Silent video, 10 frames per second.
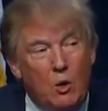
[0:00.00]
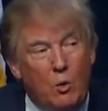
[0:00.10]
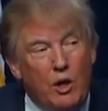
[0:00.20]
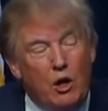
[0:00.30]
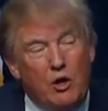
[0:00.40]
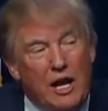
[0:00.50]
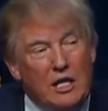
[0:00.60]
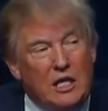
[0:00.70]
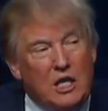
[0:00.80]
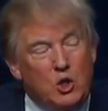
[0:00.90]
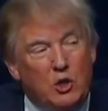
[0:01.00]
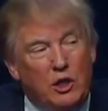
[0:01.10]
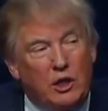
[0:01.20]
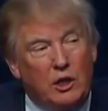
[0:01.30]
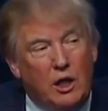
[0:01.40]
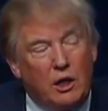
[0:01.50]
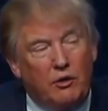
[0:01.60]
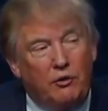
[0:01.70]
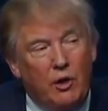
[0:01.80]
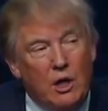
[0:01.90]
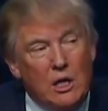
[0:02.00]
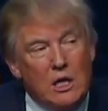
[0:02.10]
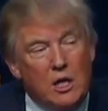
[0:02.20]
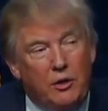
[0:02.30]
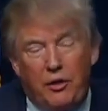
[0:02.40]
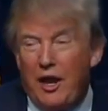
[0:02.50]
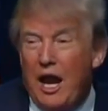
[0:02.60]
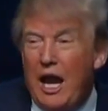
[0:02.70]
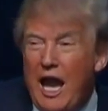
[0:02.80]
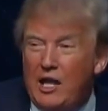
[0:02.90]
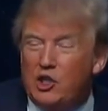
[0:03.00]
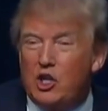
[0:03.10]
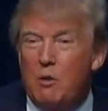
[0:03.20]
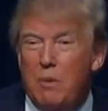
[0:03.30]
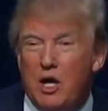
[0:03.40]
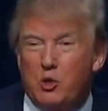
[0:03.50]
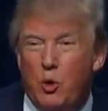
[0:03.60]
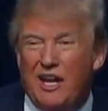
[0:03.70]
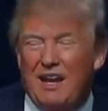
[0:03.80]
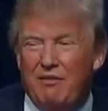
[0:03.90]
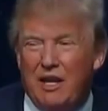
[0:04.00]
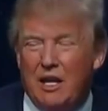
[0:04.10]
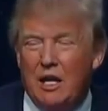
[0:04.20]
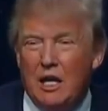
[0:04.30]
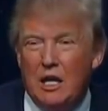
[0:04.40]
we owe $19 trillion. The thing I hate so much, we're giving